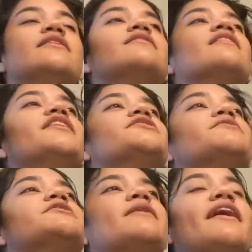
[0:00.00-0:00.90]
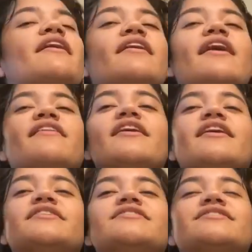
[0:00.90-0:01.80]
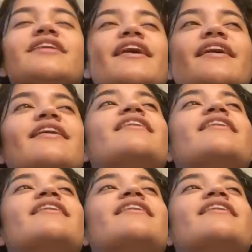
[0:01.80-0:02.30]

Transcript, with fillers: So I just brush my hair, and then I just like